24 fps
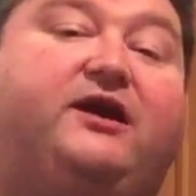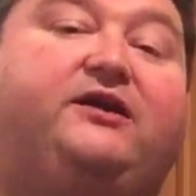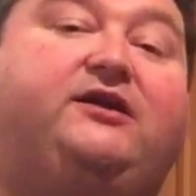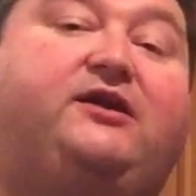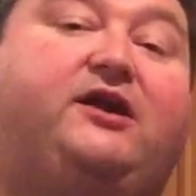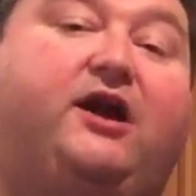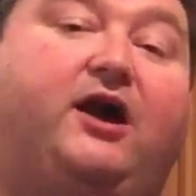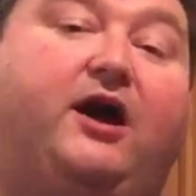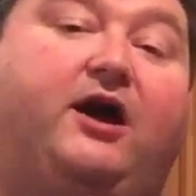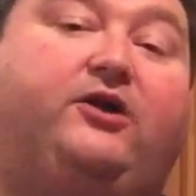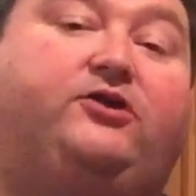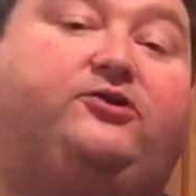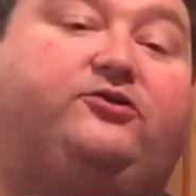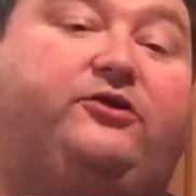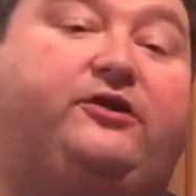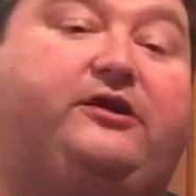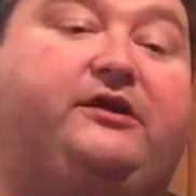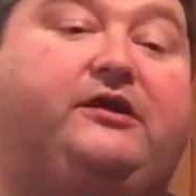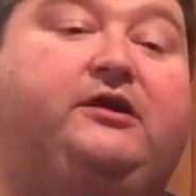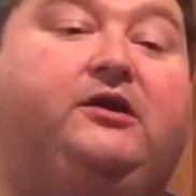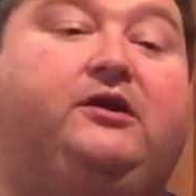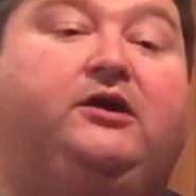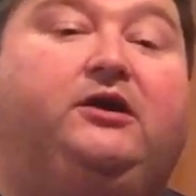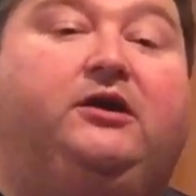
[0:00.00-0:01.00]

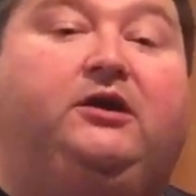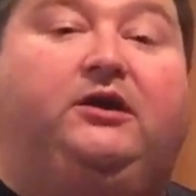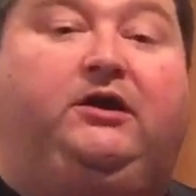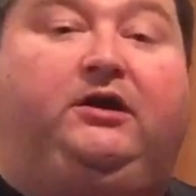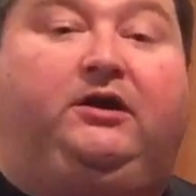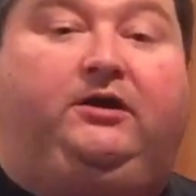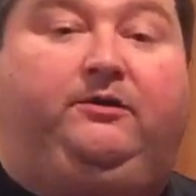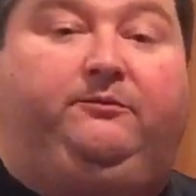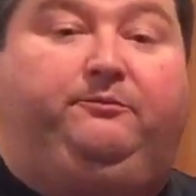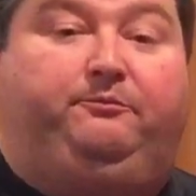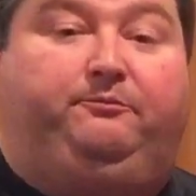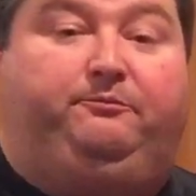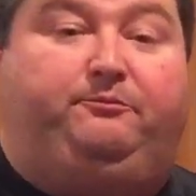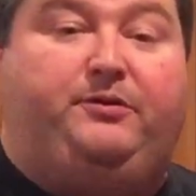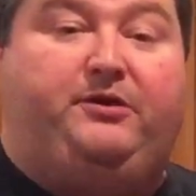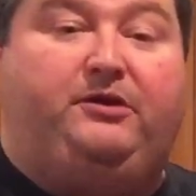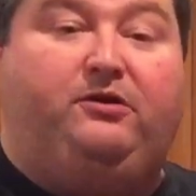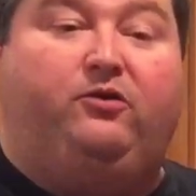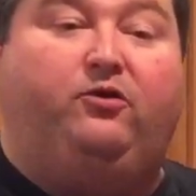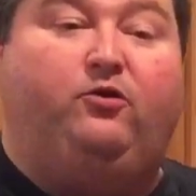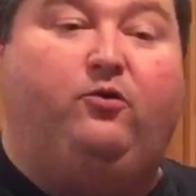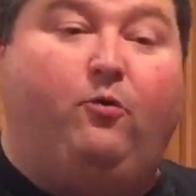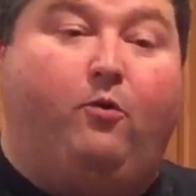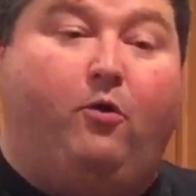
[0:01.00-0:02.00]
Country
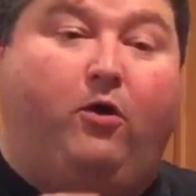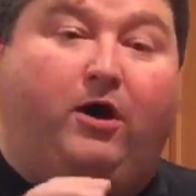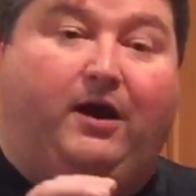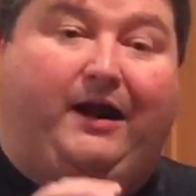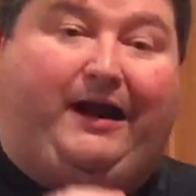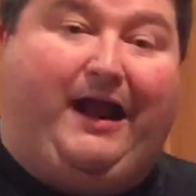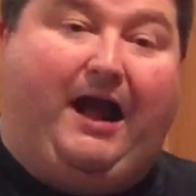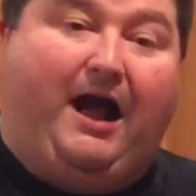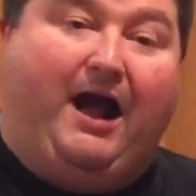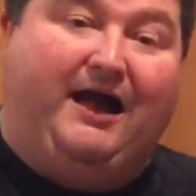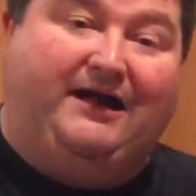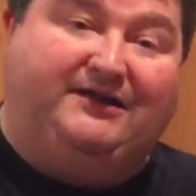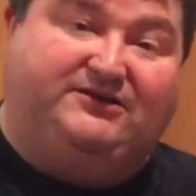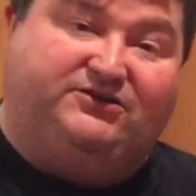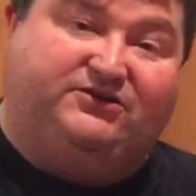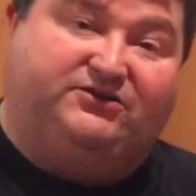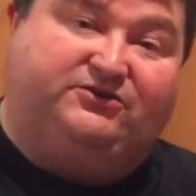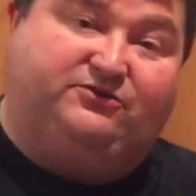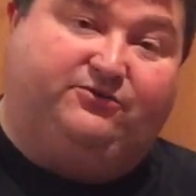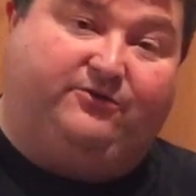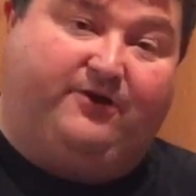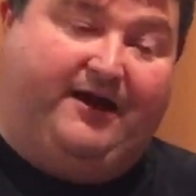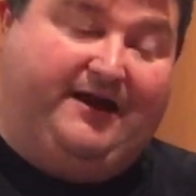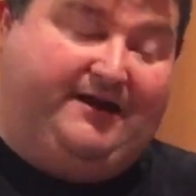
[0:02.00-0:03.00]
Pinot Noir
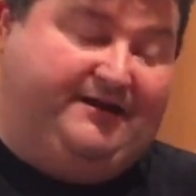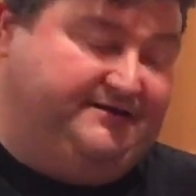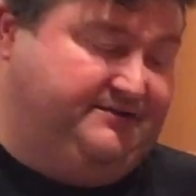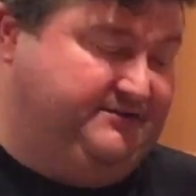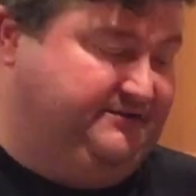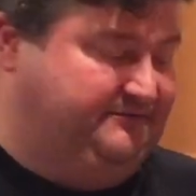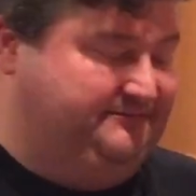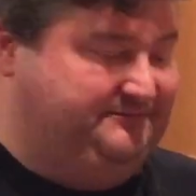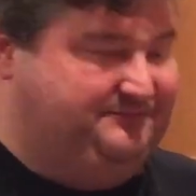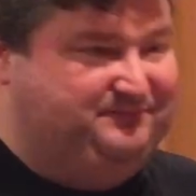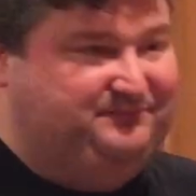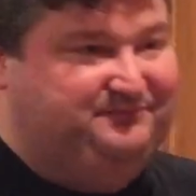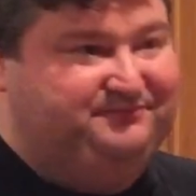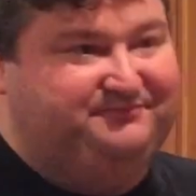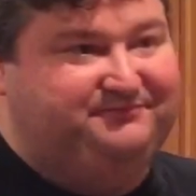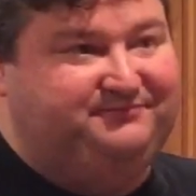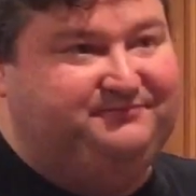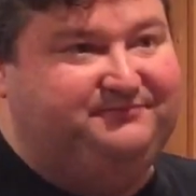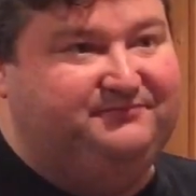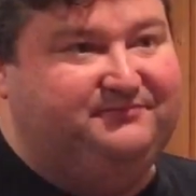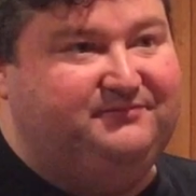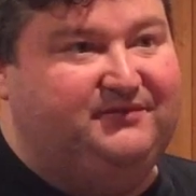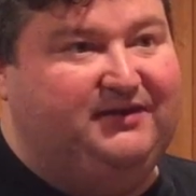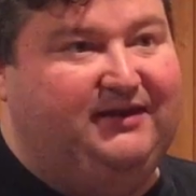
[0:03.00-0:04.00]
concentrate.
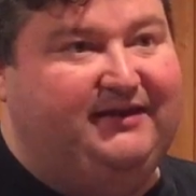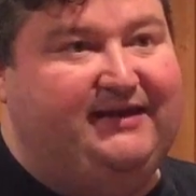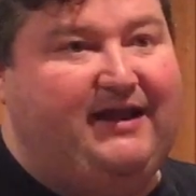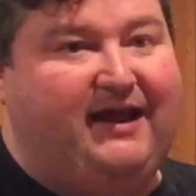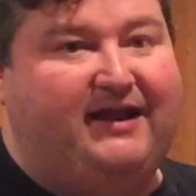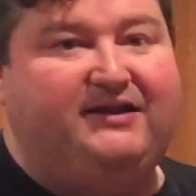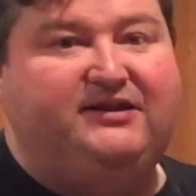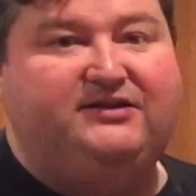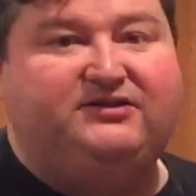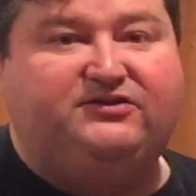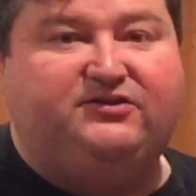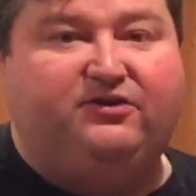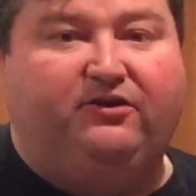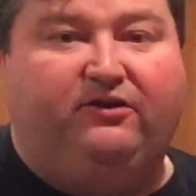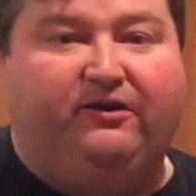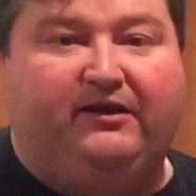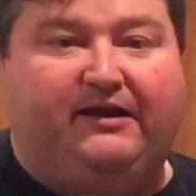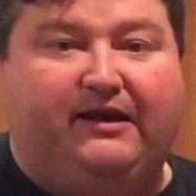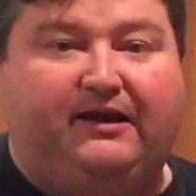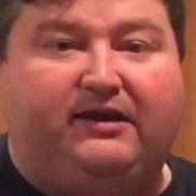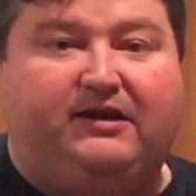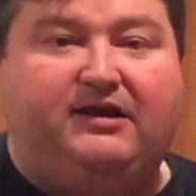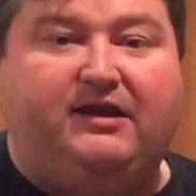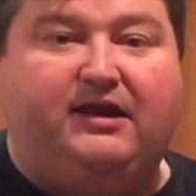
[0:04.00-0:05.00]
Not
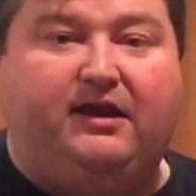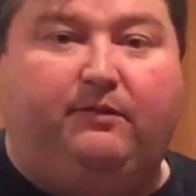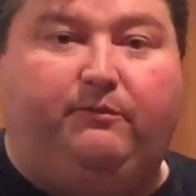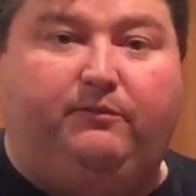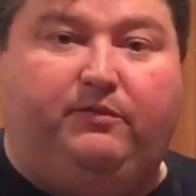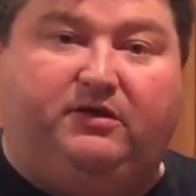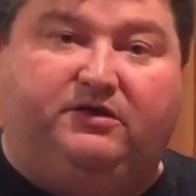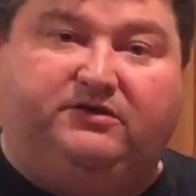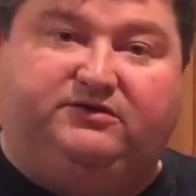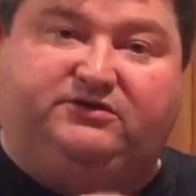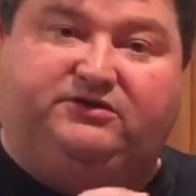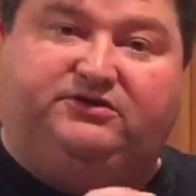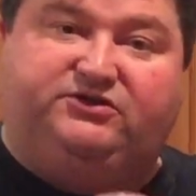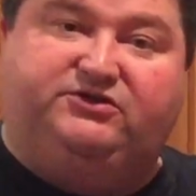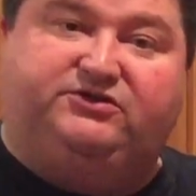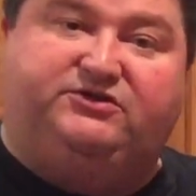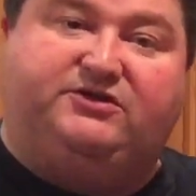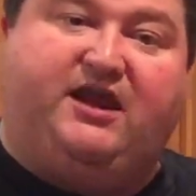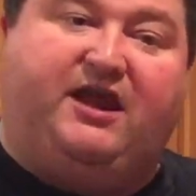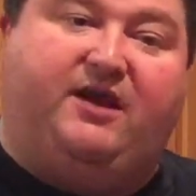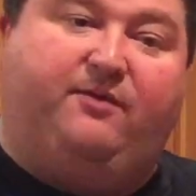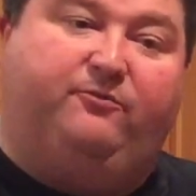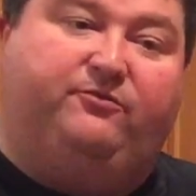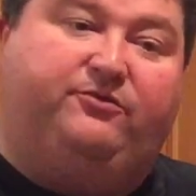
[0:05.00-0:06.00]
necessarily a kit because it
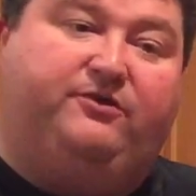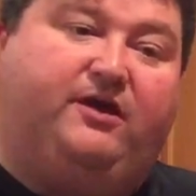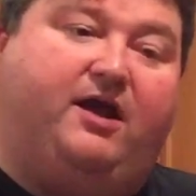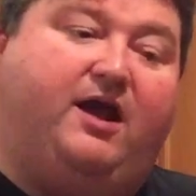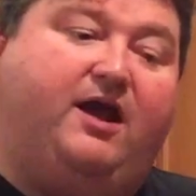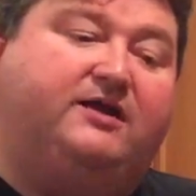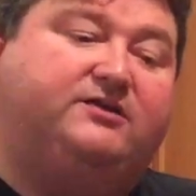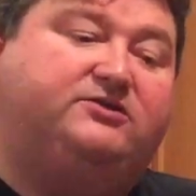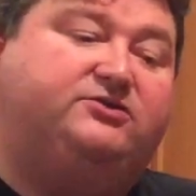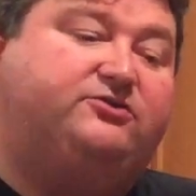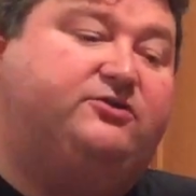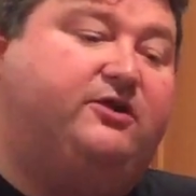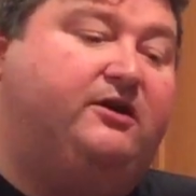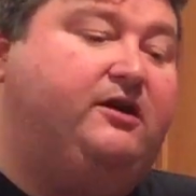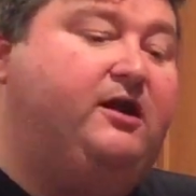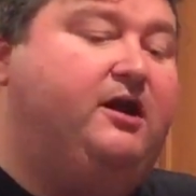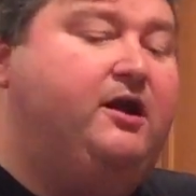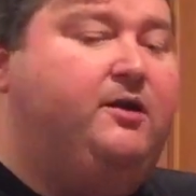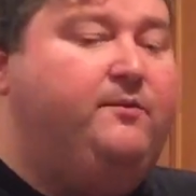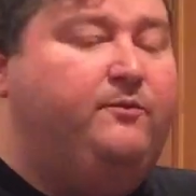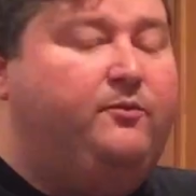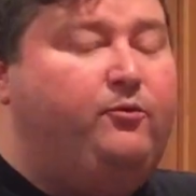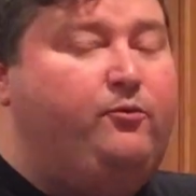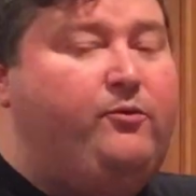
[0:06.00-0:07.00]
just came with the concentrate,
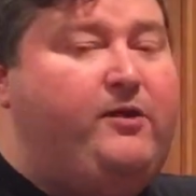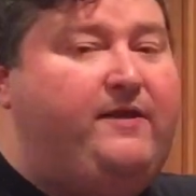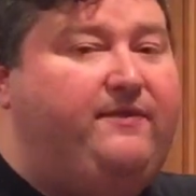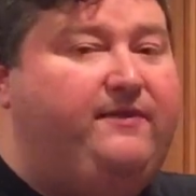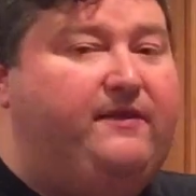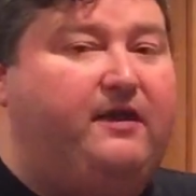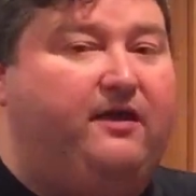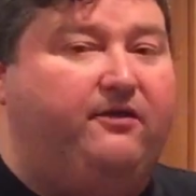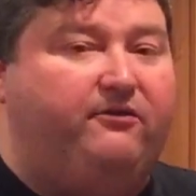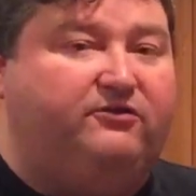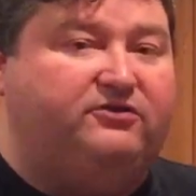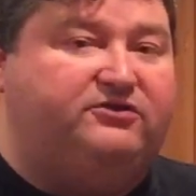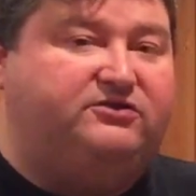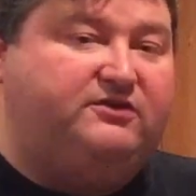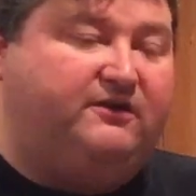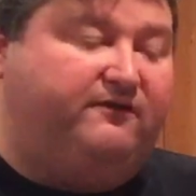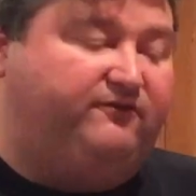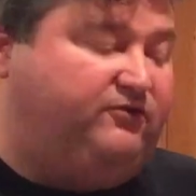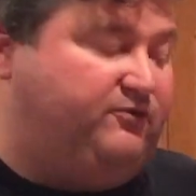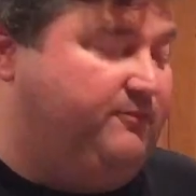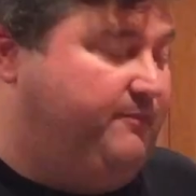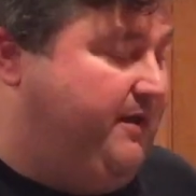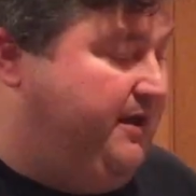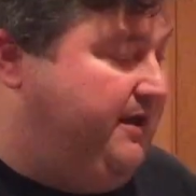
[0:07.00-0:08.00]
but we had the other
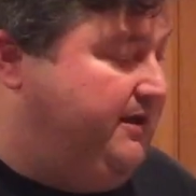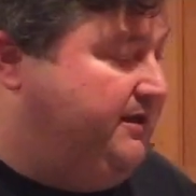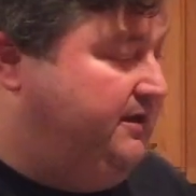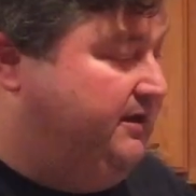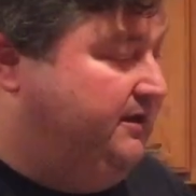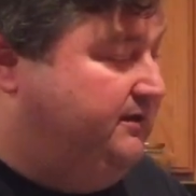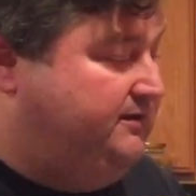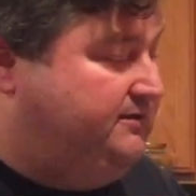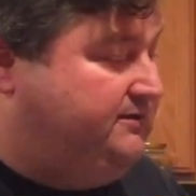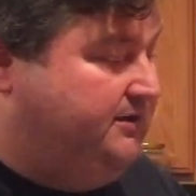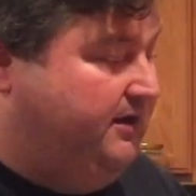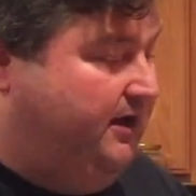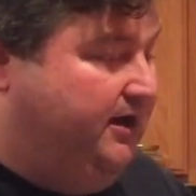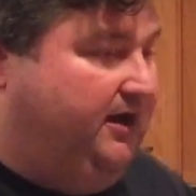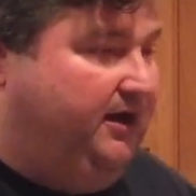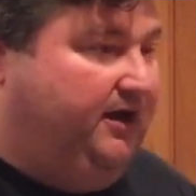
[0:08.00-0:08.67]
stuff to make it.